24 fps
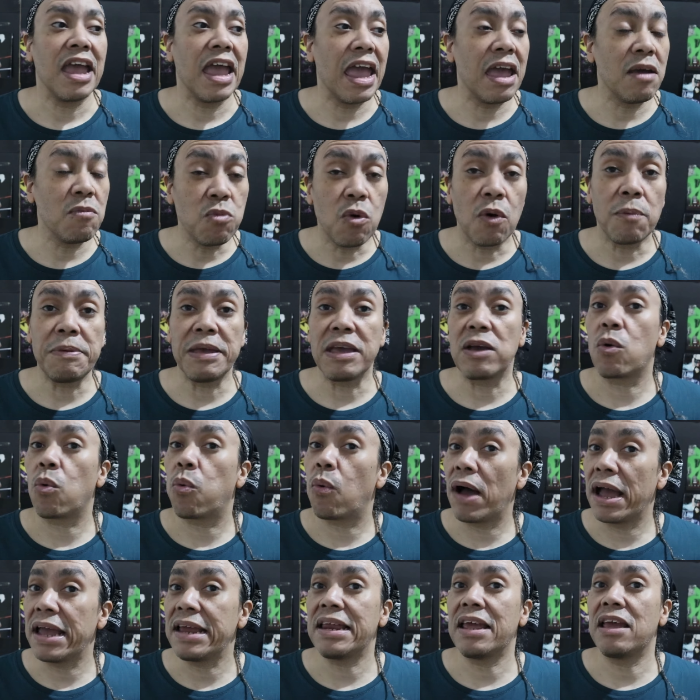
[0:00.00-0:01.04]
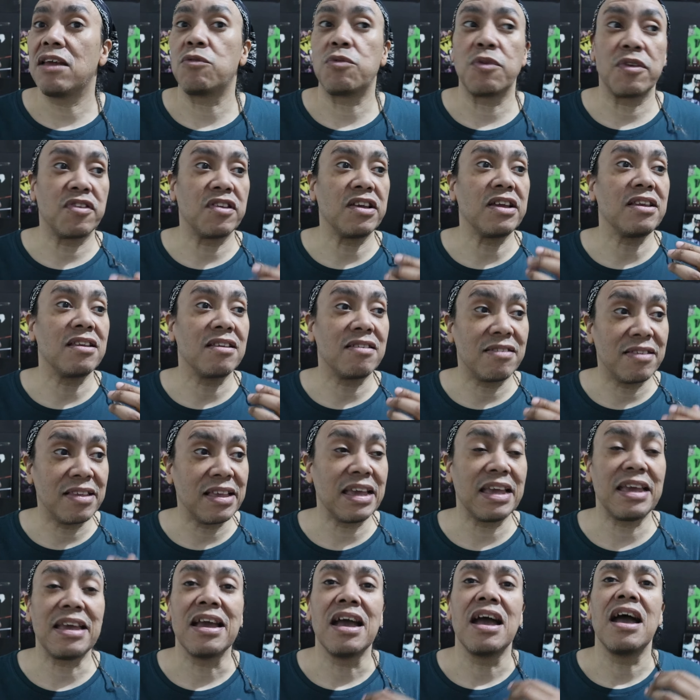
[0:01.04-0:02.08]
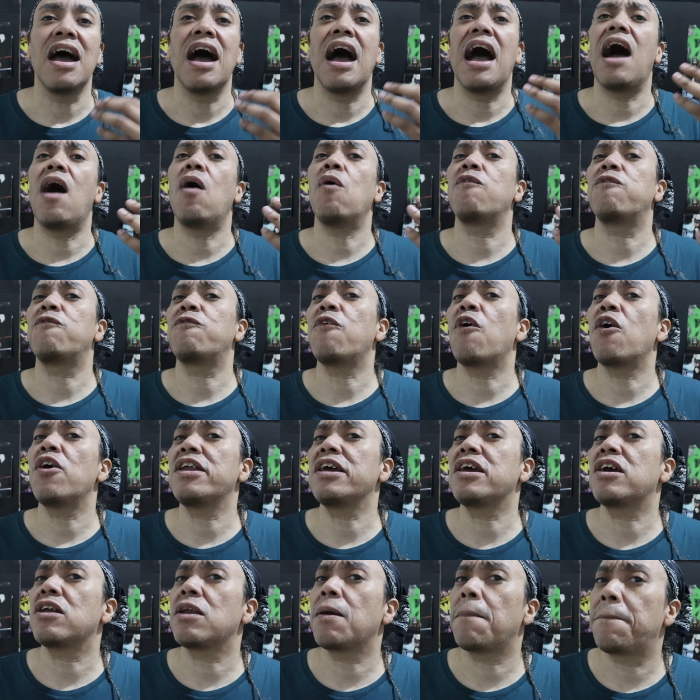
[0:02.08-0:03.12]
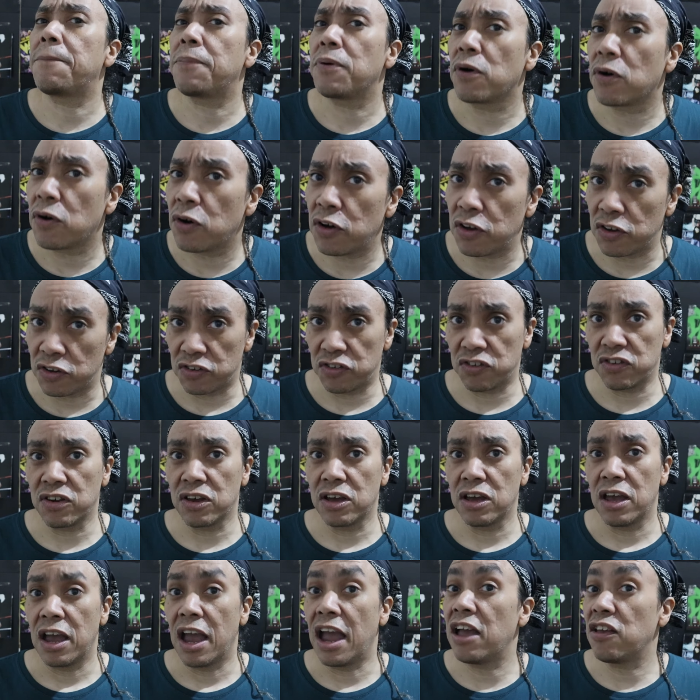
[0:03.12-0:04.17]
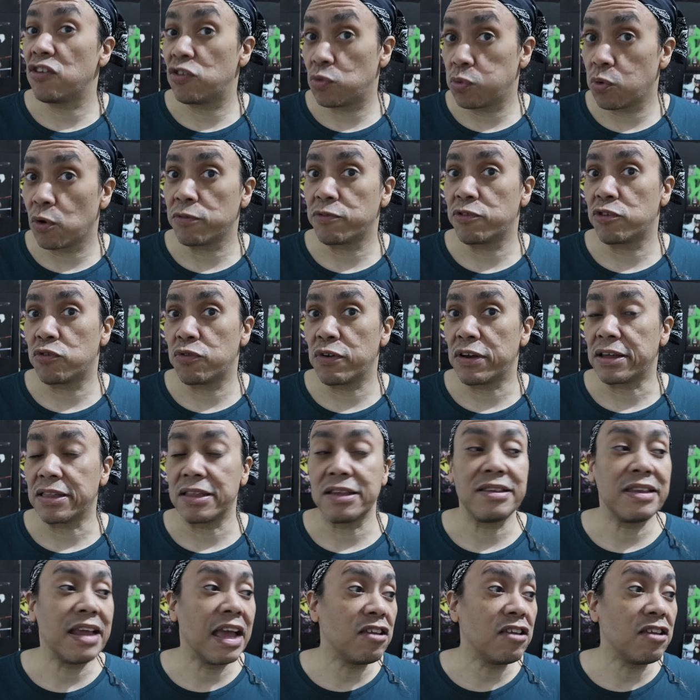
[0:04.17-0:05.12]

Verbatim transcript: It will be quite interesting to see how far they're going to push a Swerve Strickland.